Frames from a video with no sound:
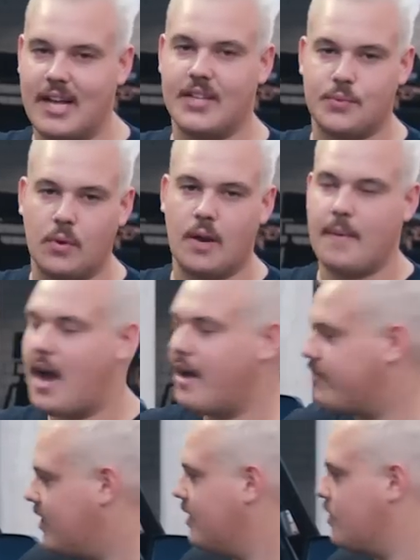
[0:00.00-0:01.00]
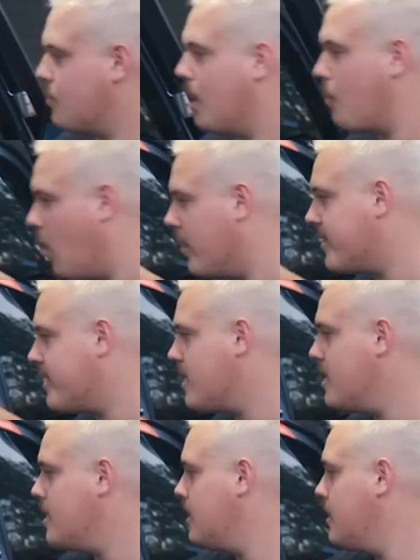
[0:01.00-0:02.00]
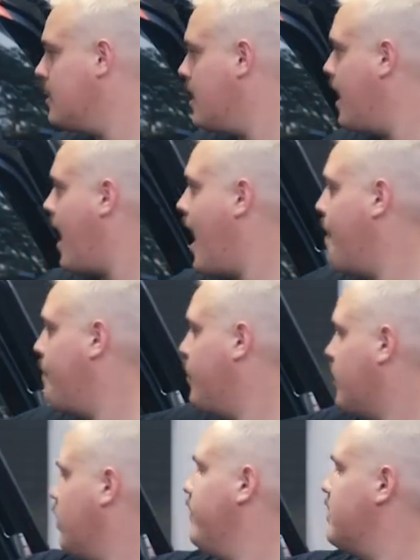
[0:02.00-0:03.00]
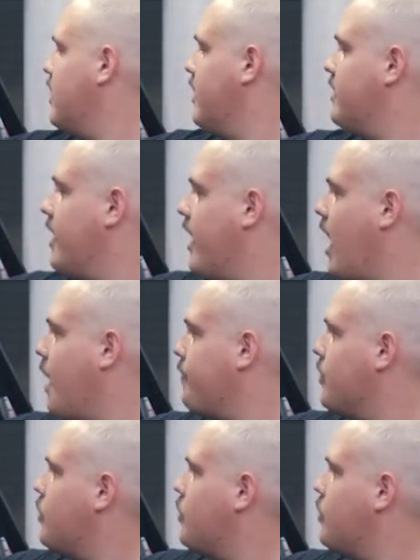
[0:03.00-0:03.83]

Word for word: That's what I'm after, that's what I want. Um, you can obviously see up the